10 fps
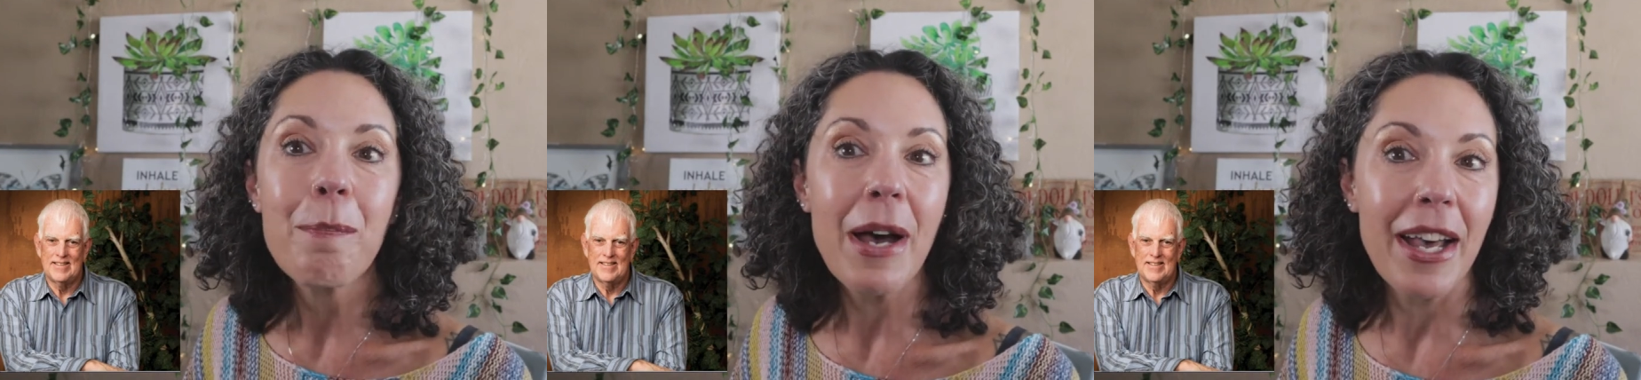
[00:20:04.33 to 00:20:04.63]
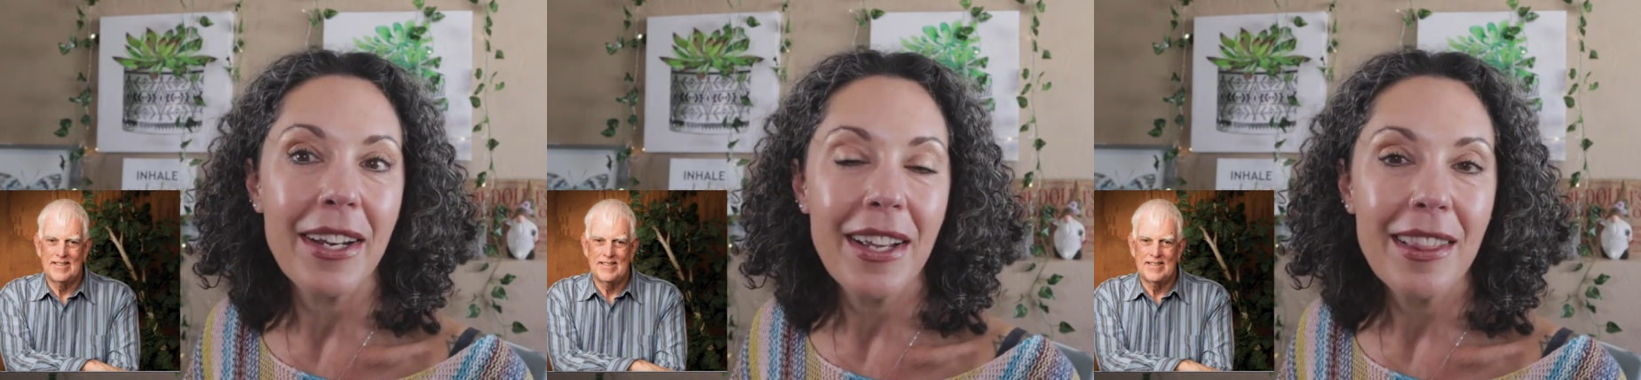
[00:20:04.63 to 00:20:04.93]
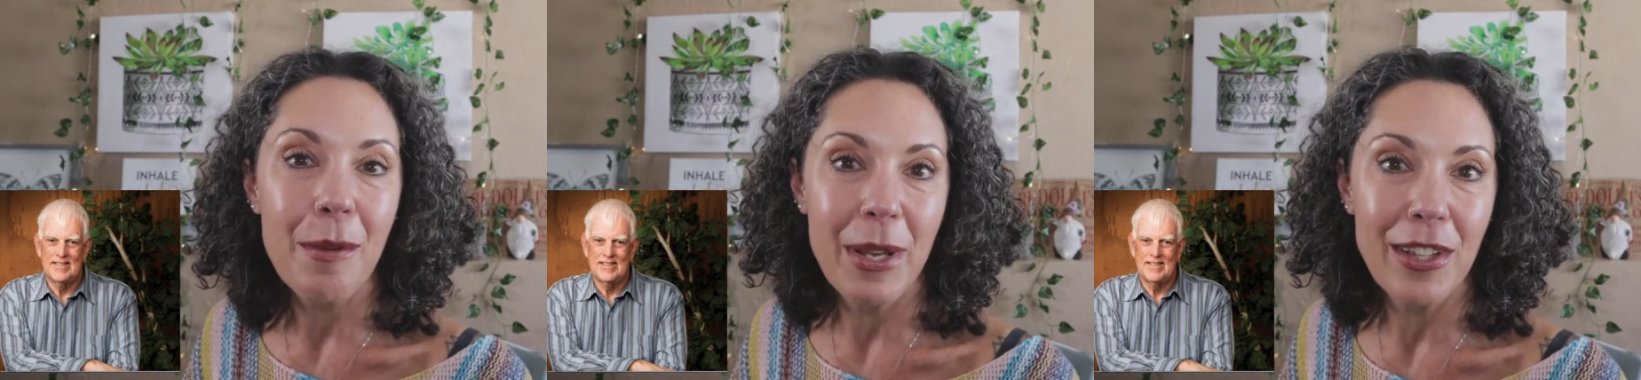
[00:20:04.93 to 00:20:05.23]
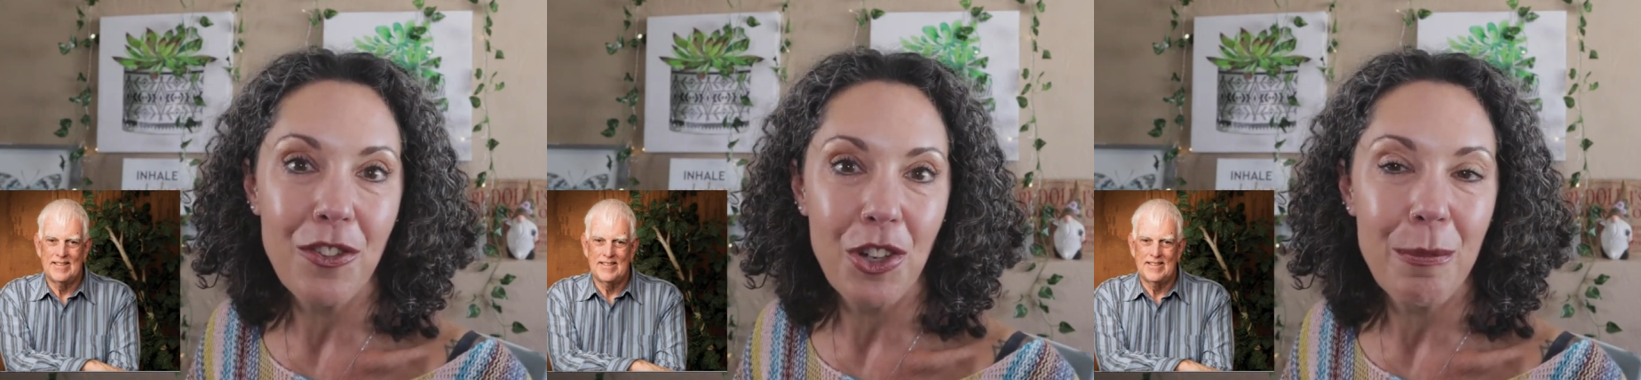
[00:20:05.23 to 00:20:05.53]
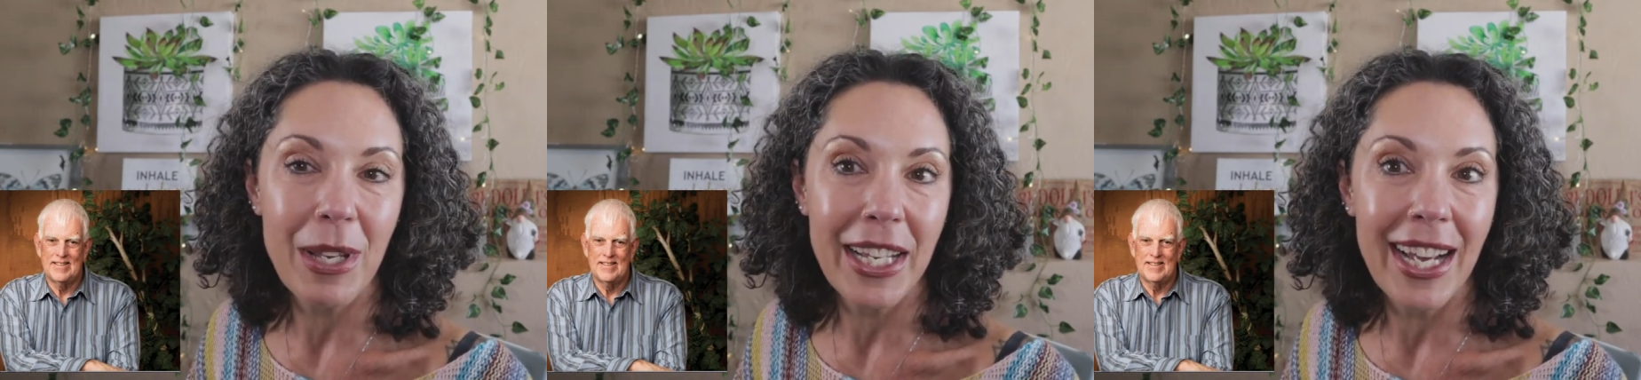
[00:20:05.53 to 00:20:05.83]
Speaker 1: But the
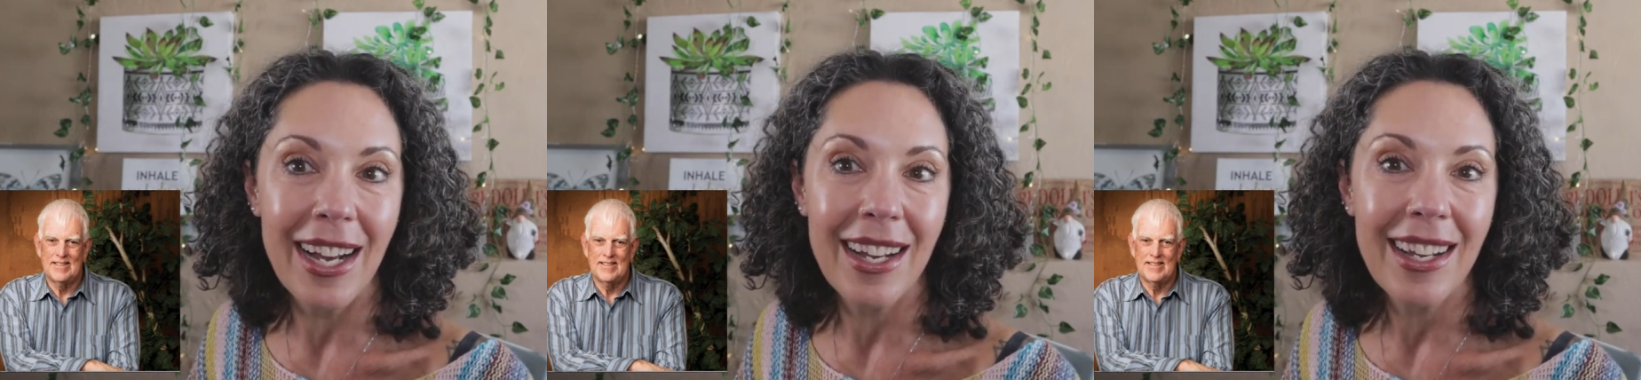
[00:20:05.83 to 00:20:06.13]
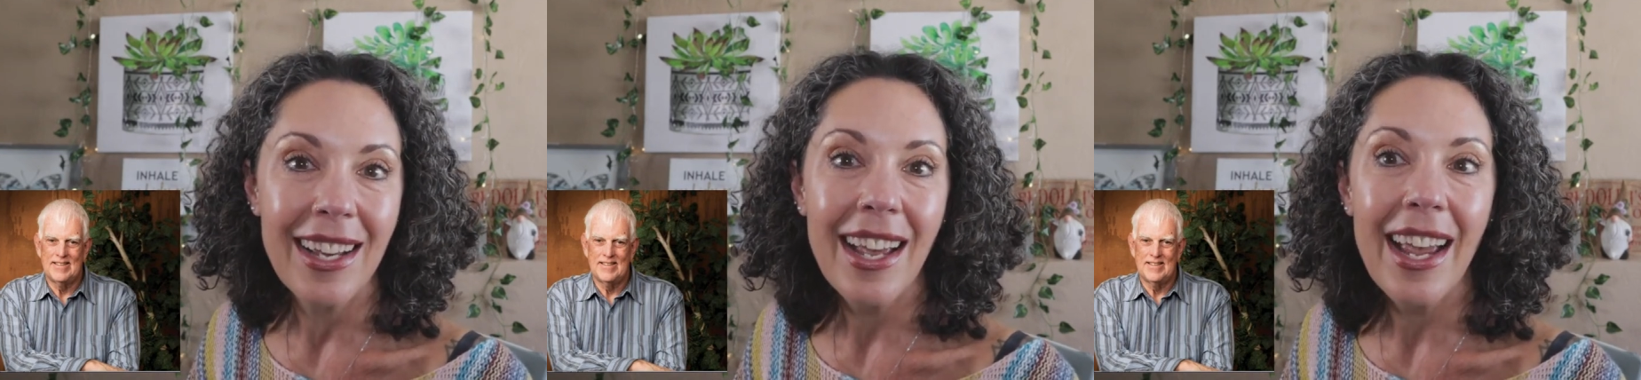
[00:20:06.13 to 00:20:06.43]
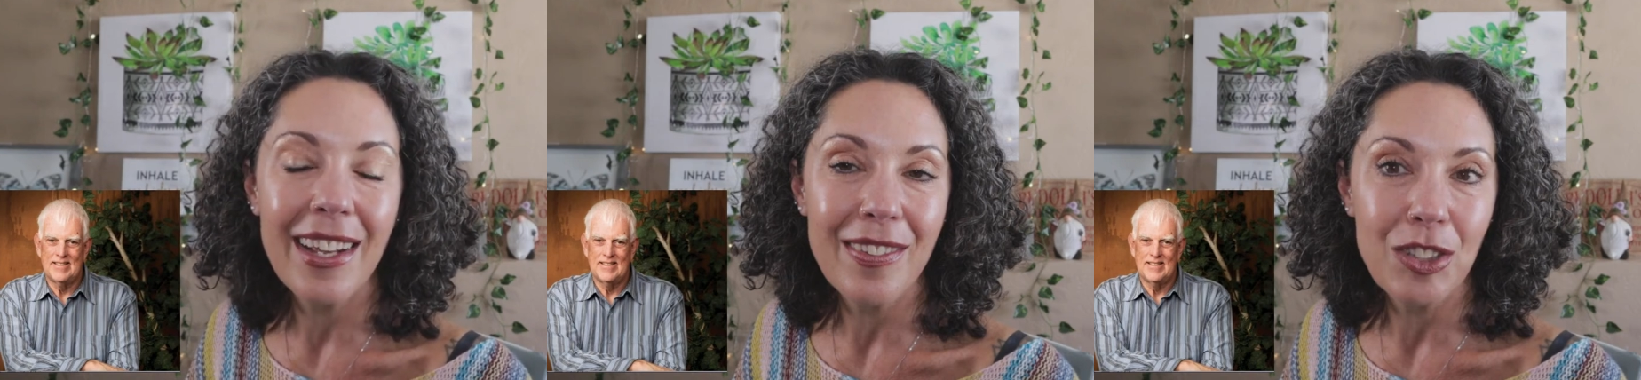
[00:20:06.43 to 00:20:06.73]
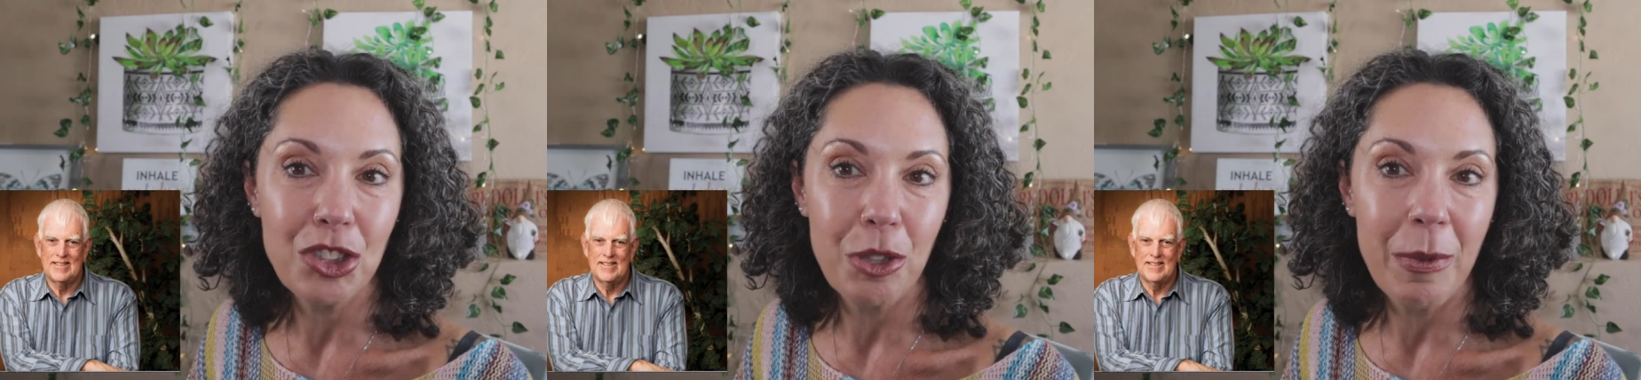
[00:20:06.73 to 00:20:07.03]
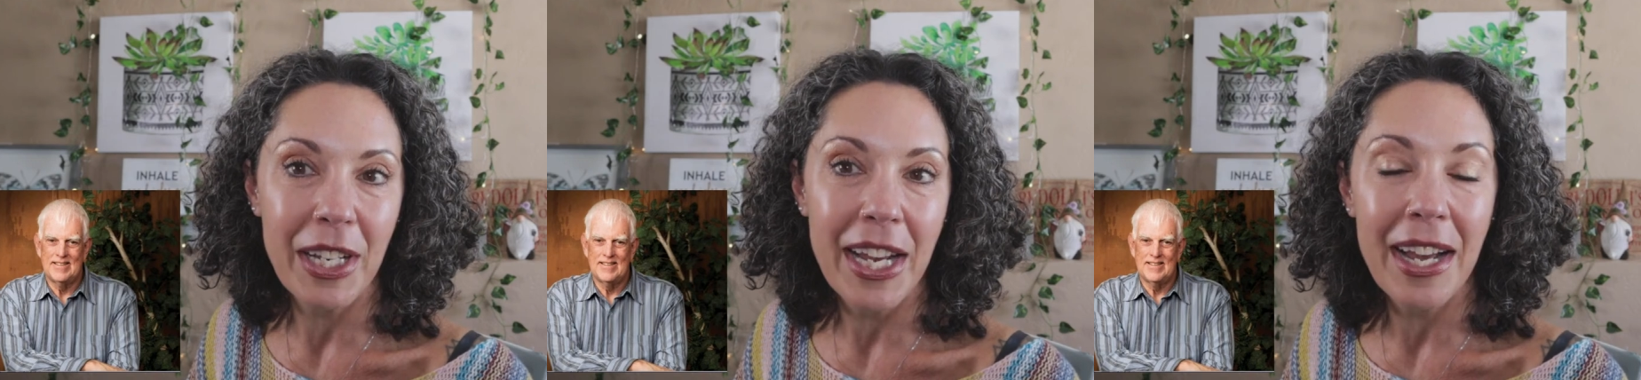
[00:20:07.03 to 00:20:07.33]
mainstream media and
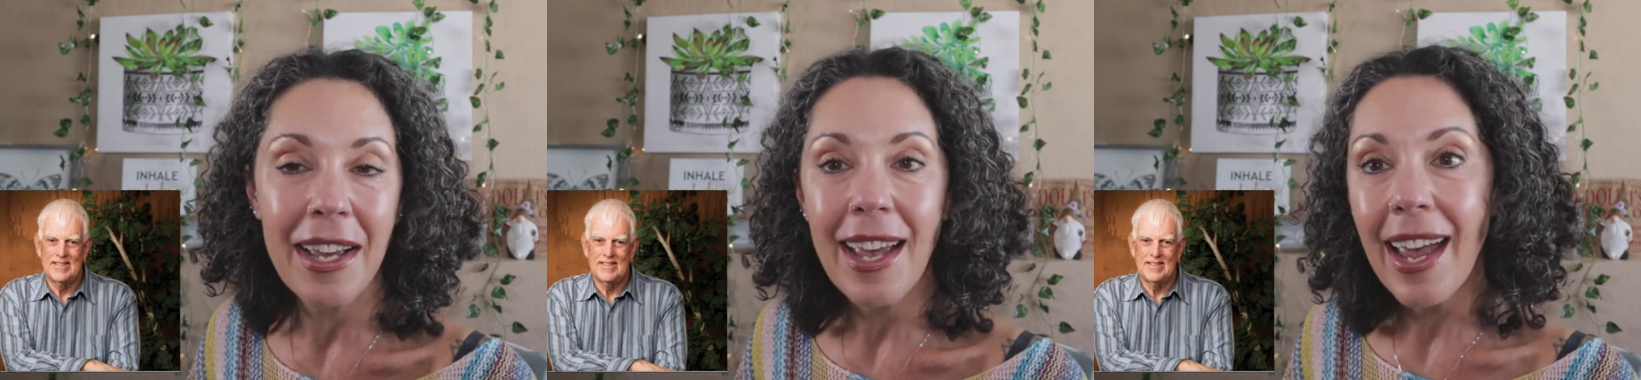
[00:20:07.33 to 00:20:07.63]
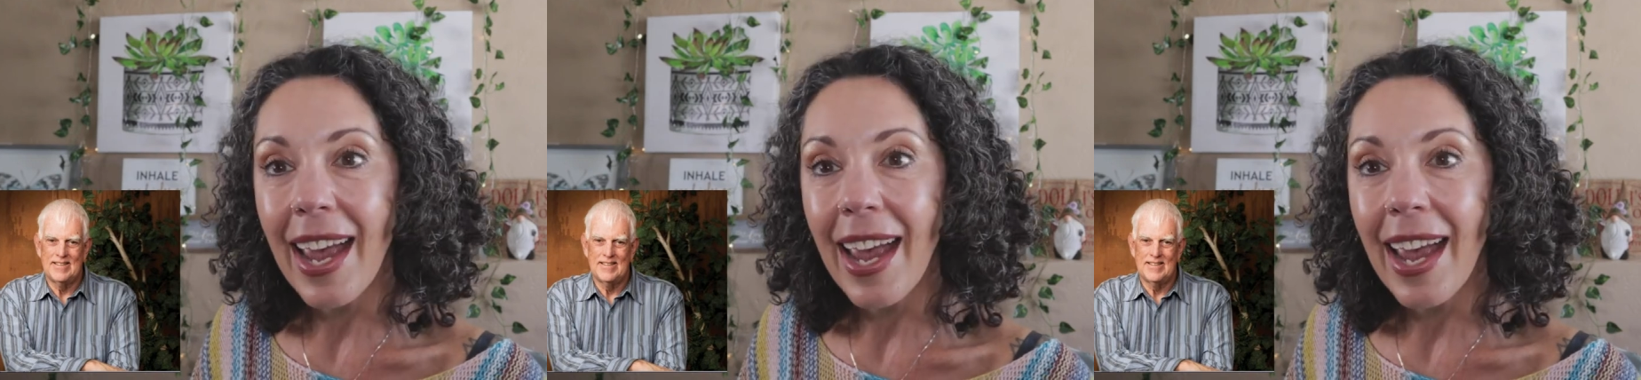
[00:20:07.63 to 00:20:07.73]
social media